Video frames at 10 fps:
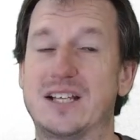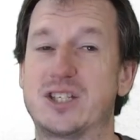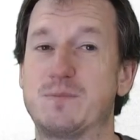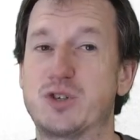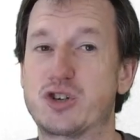
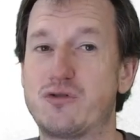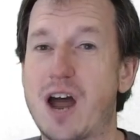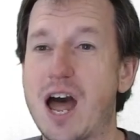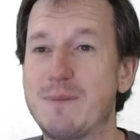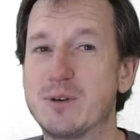
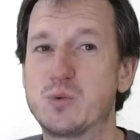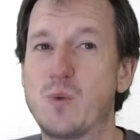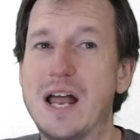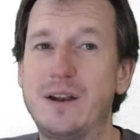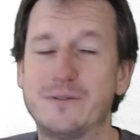subscribe as
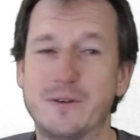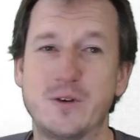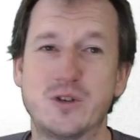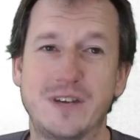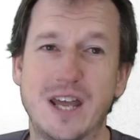well for
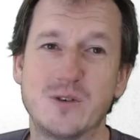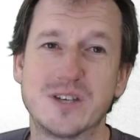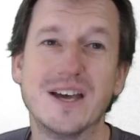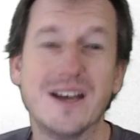future videos.